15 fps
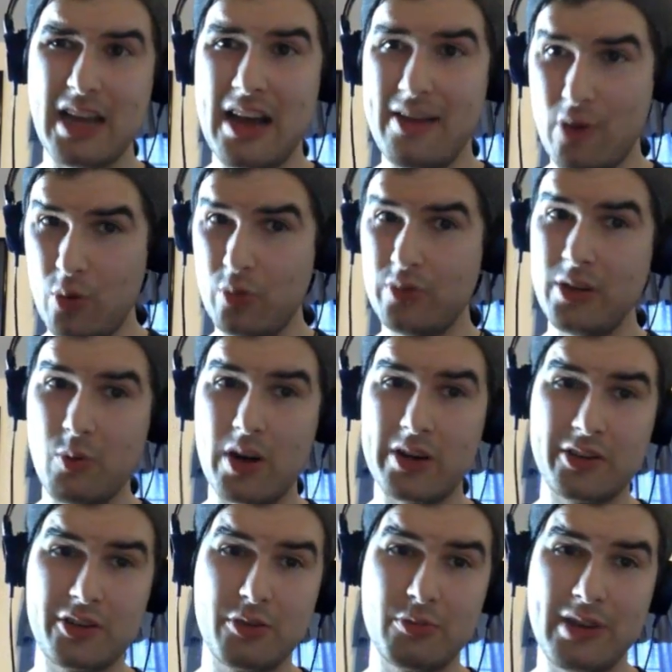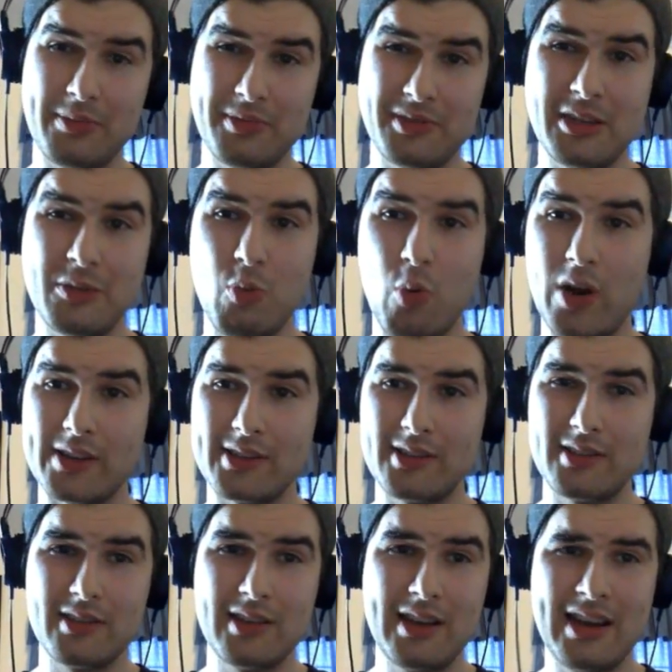I've only watched the rape scene
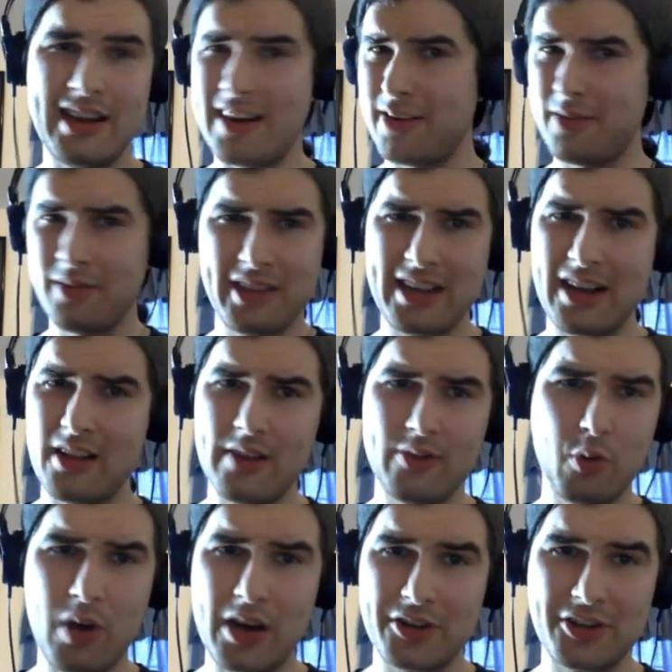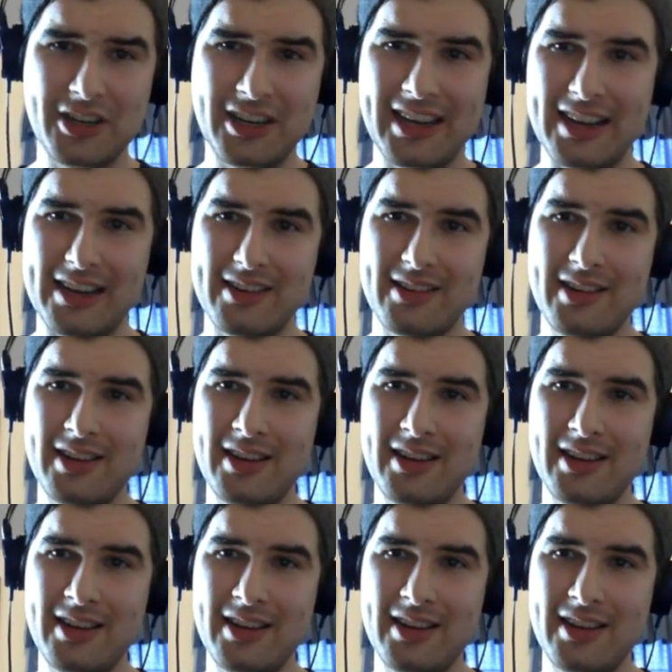once, and I don't think I'll ever watch it again.